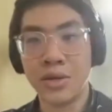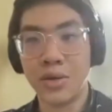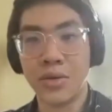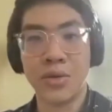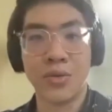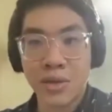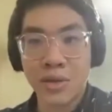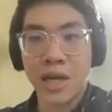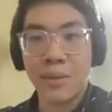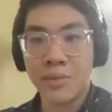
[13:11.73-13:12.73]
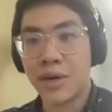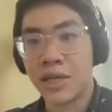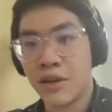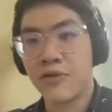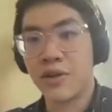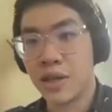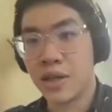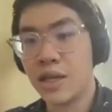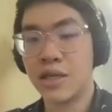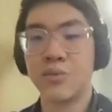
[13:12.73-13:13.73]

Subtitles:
So there were times where I definitely needed